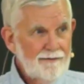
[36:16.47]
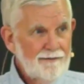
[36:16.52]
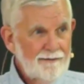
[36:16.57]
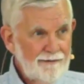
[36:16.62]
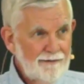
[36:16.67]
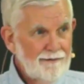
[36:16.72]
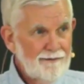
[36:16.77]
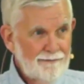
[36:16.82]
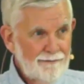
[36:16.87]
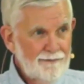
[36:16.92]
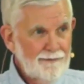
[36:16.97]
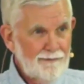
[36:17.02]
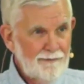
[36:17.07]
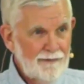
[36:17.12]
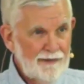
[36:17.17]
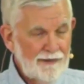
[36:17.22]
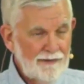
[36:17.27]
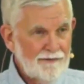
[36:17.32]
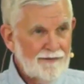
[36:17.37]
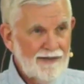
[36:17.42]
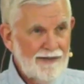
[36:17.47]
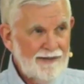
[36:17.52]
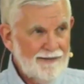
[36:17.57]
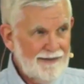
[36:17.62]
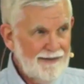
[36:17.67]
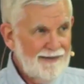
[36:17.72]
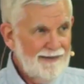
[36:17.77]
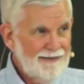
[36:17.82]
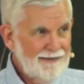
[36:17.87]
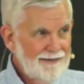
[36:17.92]
we all got that?
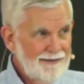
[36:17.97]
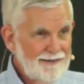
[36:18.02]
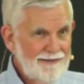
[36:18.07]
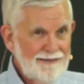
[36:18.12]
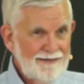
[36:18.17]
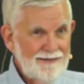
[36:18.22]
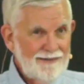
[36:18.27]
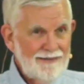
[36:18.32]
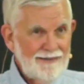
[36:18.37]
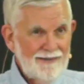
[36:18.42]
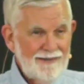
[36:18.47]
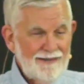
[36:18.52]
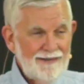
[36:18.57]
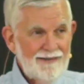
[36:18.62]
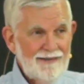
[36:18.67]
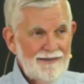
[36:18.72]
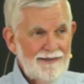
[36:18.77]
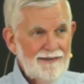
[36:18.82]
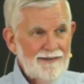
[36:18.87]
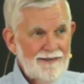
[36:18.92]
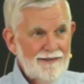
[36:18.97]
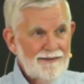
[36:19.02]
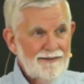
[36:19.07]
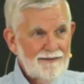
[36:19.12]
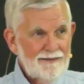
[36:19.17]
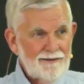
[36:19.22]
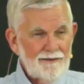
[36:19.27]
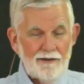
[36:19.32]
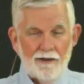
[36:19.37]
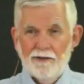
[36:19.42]
You know,
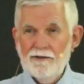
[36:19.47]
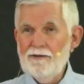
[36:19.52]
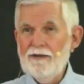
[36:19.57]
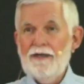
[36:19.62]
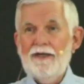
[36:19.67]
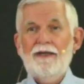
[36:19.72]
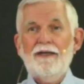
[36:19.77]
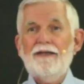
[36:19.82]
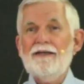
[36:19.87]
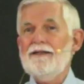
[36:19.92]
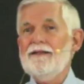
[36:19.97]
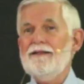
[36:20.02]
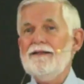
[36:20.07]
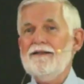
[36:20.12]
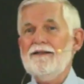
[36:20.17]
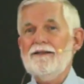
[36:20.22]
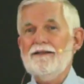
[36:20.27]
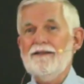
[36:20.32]
God,